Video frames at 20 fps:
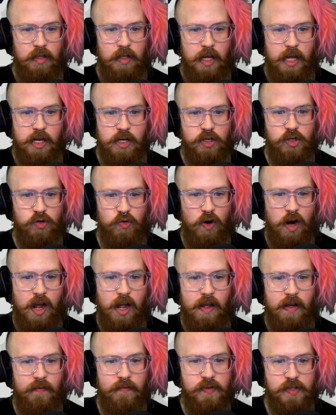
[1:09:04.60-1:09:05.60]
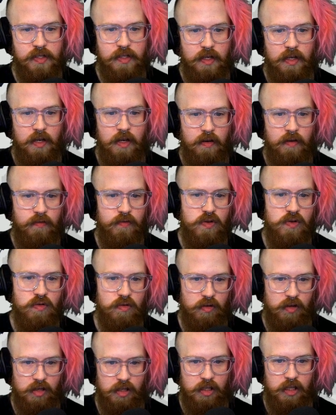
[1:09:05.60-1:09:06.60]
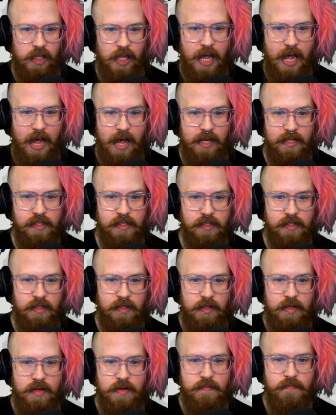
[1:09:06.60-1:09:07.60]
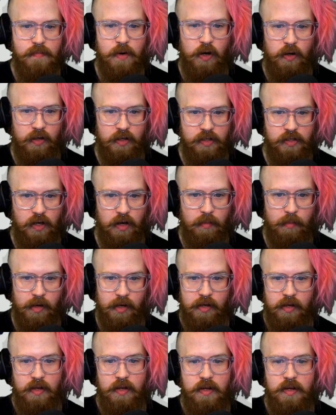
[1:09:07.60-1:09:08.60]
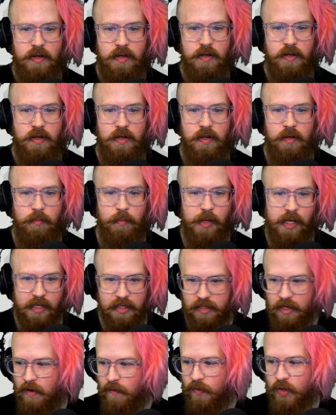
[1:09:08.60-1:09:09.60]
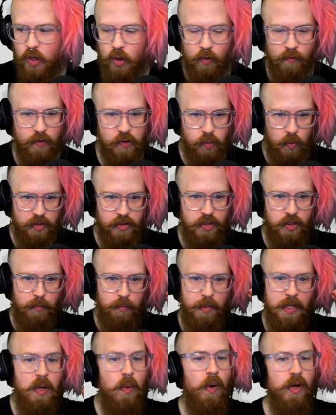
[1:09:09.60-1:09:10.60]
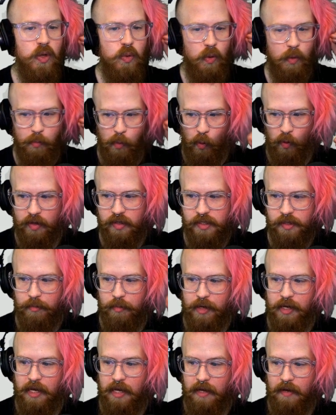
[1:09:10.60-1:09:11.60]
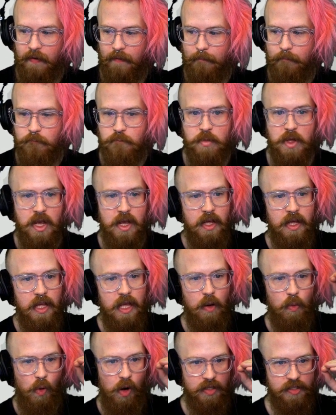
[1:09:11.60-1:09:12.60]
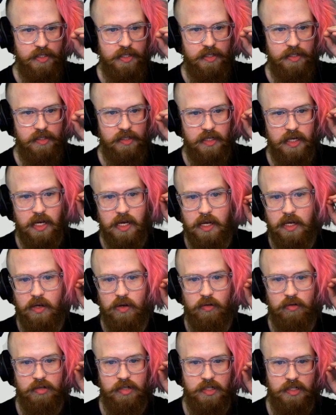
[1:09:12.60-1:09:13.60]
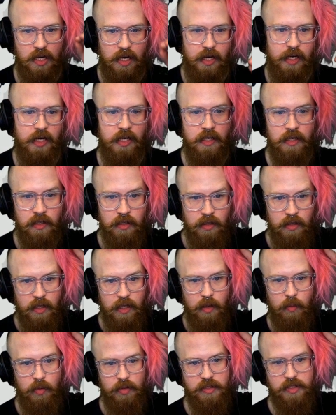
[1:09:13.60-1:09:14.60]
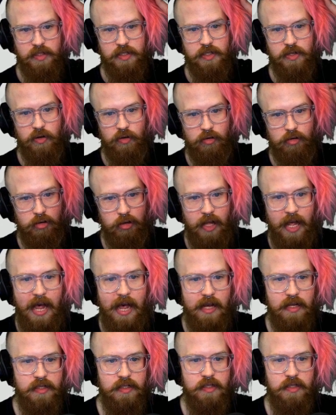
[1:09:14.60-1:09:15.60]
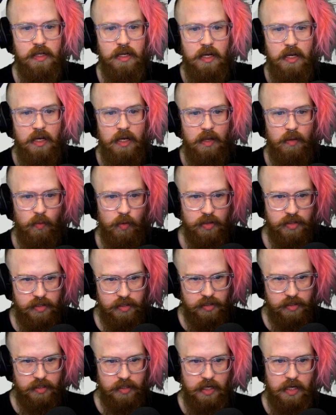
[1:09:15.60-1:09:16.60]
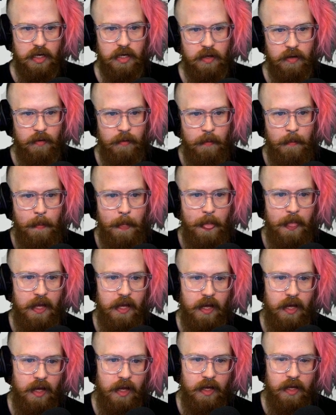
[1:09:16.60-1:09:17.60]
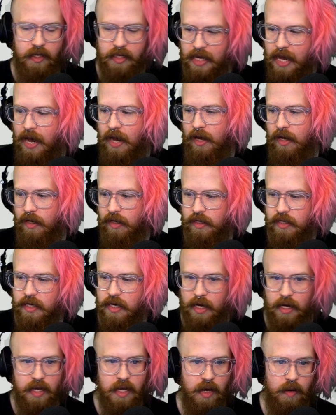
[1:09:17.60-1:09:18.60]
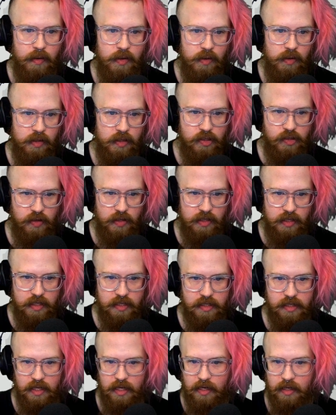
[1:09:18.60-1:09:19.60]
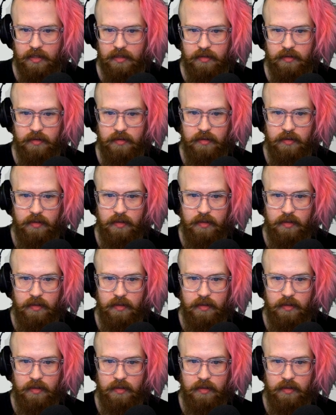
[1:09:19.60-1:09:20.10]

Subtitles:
and drives of your class, mark Dharma. Because the universe wants you to be what you were born to be. It wants to see your sign, it wants to see your class, it wants to see when you illustrate these things.